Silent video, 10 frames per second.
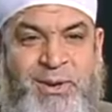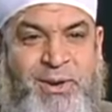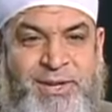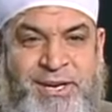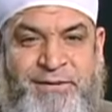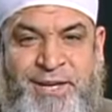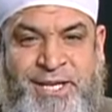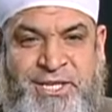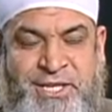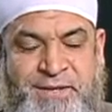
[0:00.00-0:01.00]
didn't learn the
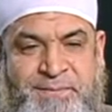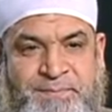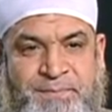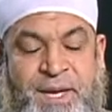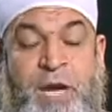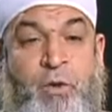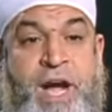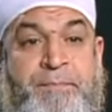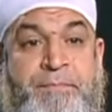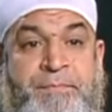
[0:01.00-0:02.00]
revelation.
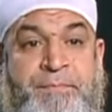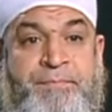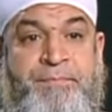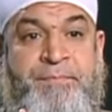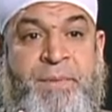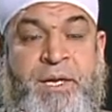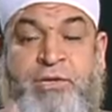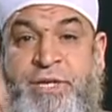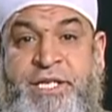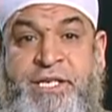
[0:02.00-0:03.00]
Al-wahm.
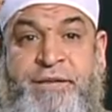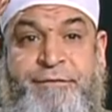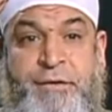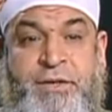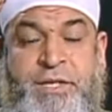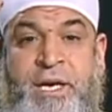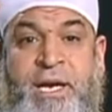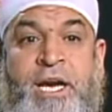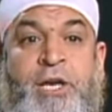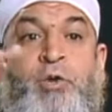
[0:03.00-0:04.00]
So this is the first.
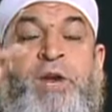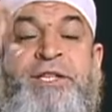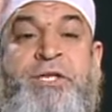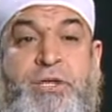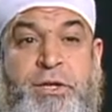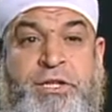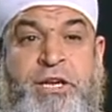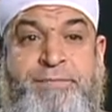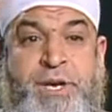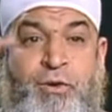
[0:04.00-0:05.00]
You're
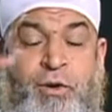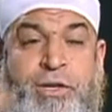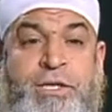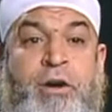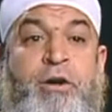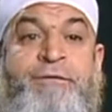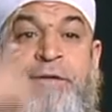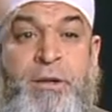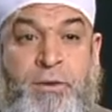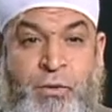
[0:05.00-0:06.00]
uncertain because
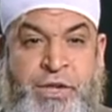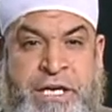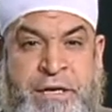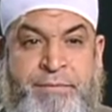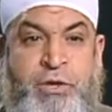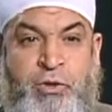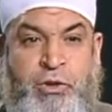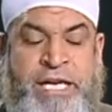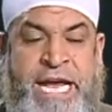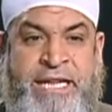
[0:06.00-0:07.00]
of illusion,
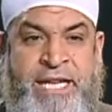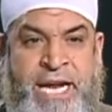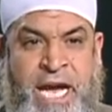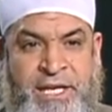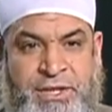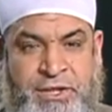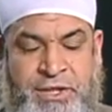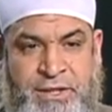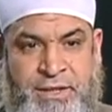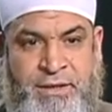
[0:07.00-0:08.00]
because you lack the
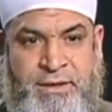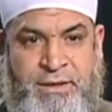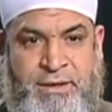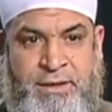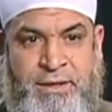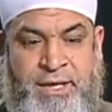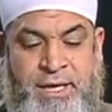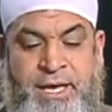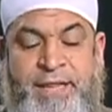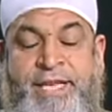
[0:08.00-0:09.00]
knowledge.
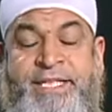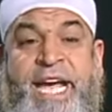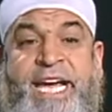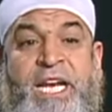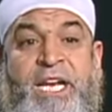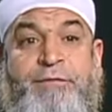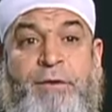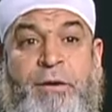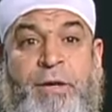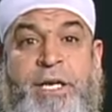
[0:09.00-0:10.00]
The second
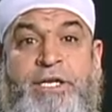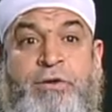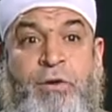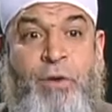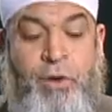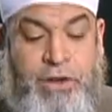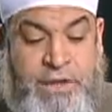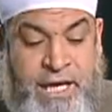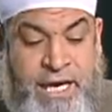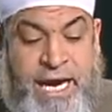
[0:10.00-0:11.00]
level is called